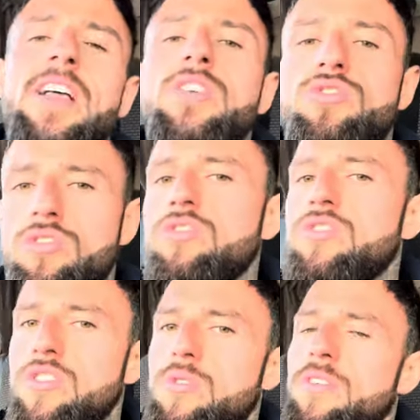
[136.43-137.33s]
Trucks
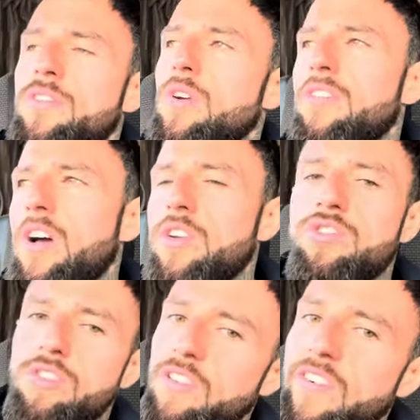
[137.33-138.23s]
do. If you have a load of
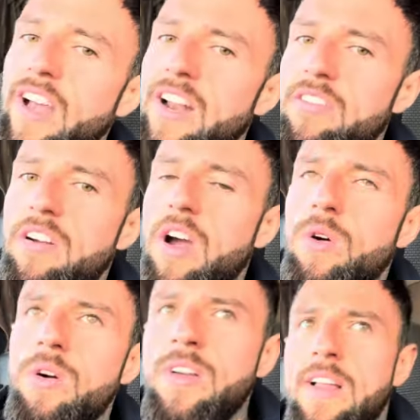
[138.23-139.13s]
trucks fail in a row,